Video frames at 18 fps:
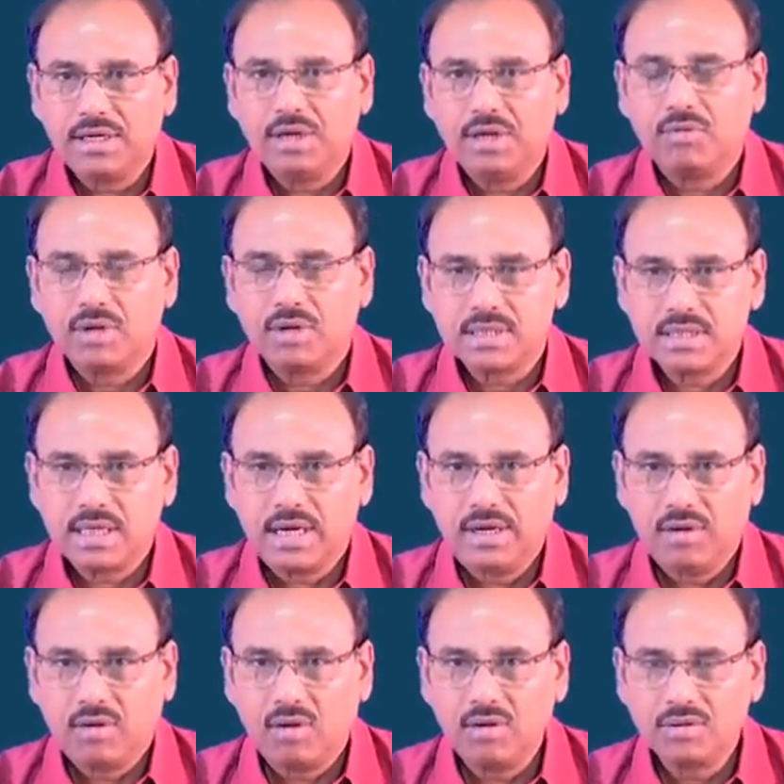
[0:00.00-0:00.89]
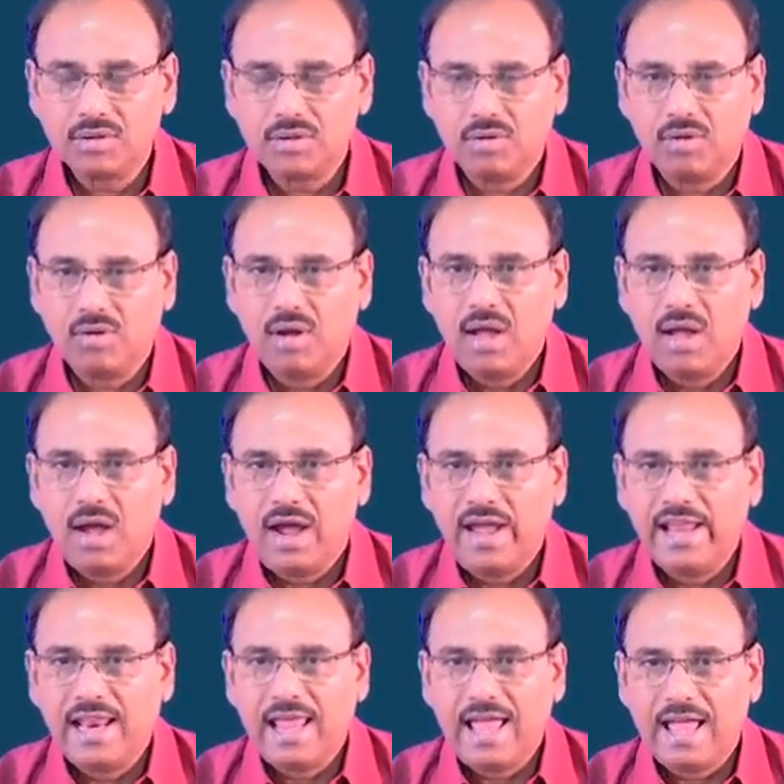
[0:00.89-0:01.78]
decoder side also
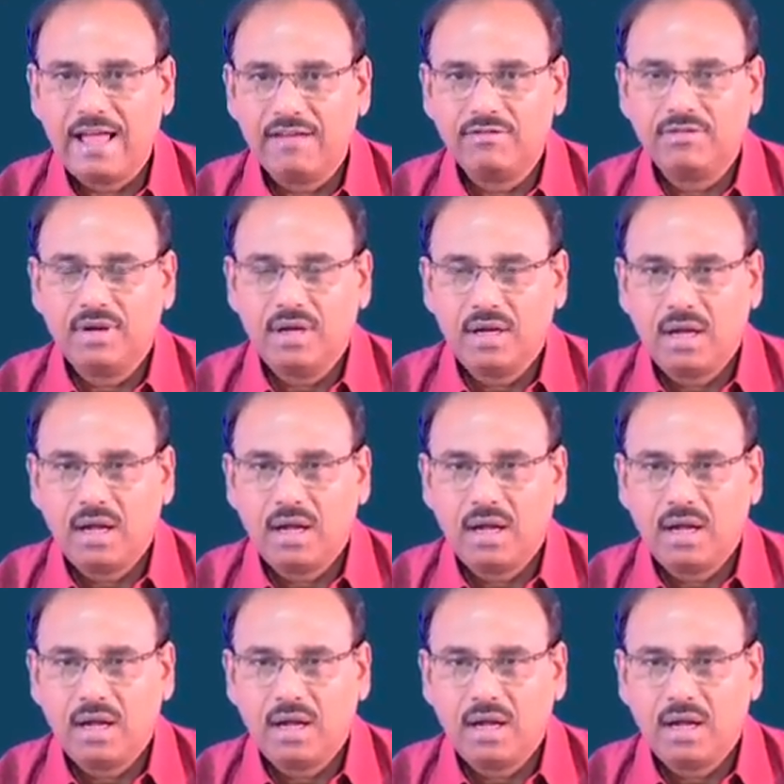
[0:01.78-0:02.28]
I will have